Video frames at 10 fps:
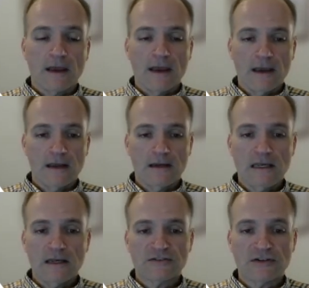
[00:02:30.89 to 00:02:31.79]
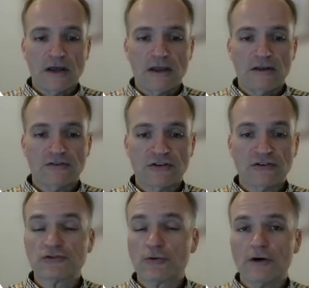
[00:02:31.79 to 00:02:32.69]
And he is a
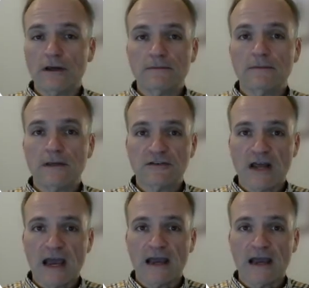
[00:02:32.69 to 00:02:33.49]
historian. He has an